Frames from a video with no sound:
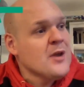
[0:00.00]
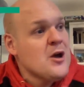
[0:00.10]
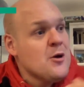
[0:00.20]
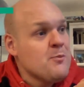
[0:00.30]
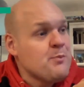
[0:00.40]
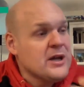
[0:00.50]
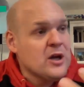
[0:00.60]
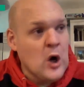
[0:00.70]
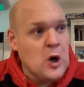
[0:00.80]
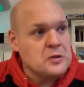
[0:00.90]

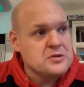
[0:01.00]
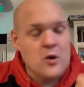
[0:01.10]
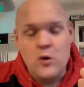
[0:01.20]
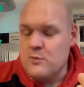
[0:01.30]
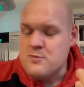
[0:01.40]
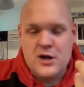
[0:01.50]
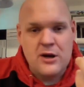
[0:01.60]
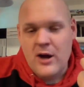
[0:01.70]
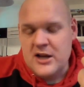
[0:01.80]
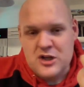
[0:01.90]
Because, you know,
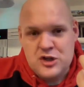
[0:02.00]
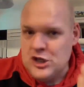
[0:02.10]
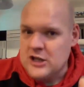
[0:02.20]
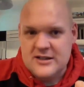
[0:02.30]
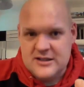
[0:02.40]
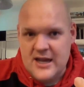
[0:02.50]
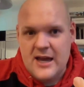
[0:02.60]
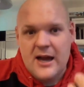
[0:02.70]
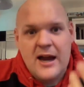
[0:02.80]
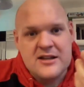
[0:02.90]
I can just see it,
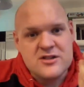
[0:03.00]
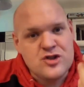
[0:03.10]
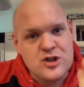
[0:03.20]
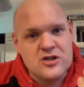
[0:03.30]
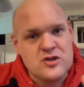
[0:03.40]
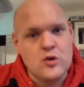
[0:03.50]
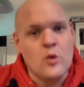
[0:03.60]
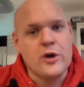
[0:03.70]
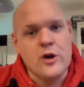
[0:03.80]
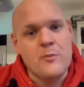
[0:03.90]
and it's just
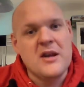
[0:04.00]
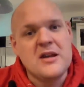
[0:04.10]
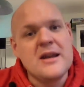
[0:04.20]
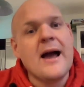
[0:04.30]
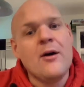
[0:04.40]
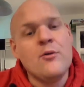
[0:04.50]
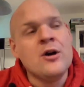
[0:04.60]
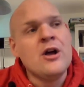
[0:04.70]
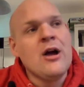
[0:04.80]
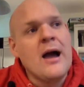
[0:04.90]
dawning on me now
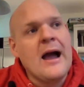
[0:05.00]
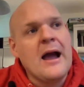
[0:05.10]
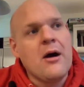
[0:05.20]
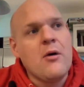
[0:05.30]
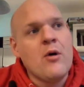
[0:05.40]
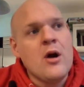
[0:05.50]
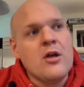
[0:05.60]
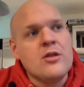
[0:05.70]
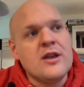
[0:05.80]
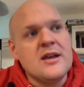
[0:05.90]
how
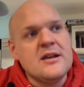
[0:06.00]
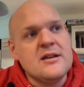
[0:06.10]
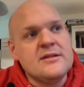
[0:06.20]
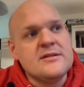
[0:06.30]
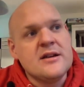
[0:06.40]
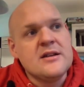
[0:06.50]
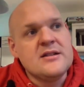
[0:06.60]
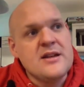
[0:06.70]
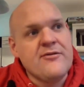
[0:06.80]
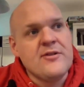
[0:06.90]
these
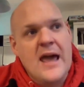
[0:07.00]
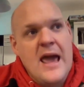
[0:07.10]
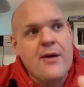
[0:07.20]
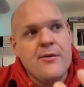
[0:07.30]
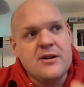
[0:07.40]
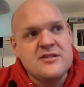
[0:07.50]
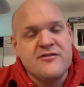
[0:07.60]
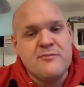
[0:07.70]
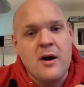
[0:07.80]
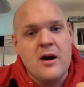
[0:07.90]
different areas
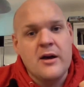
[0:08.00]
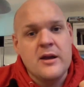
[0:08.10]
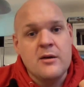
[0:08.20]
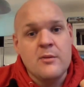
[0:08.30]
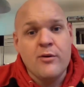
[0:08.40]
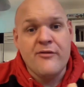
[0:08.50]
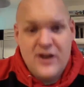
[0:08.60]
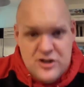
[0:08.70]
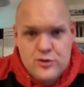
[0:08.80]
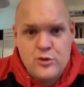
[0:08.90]
of my
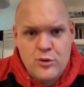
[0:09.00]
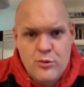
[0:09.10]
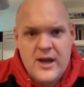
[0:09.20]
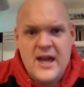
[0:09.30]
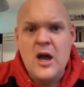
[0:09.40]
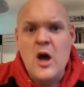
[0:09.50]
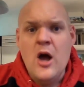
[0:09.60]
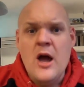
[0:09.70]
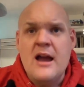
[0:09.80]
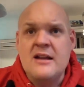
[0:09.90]
professional career,
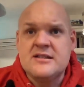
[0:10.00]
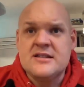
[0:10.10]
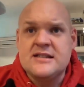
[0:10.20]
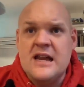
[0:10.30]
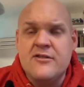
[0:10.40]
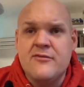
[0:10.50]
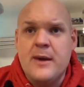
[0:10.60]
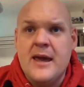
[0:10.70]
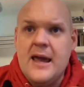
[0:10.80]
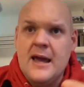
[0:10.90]
instead of
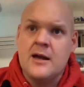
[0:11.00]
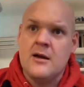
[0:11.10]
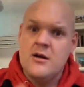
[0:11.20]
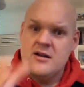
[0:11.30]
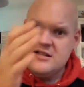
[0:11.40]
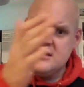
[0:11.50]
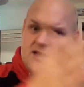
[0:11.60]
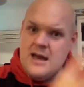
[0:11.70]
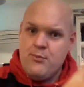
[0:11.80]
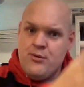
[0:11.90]
being
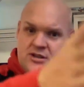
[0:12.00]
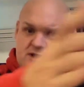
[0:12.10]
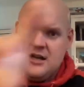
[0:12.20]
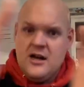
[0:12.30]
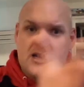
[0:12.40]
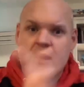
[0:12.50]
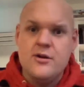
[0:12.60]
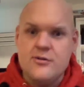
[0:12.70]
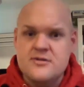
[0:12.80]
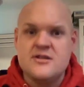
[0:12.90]
separate
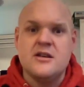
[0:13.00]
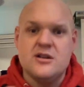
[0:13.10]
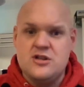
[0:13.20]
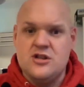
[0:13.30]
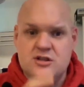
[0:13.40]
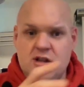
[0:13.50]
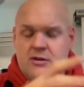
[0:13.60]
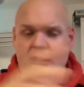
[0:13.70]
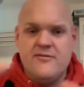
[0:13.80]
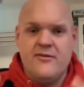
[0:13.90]
silos that just don't
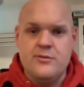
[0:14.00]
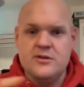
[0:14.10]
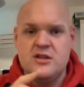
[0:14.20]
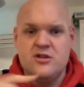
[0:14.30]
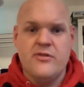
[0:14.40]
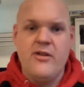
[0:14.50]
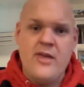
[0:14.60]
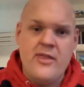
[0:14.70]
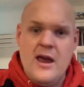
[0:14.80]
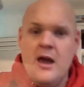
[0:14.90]
influence each other, that
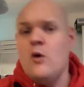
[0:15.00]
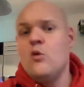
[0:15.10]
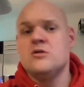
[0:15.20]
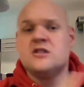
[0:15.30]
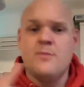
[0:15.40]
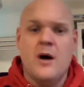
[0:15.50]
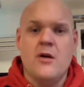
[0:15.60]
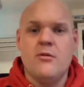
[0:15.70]
they all spiral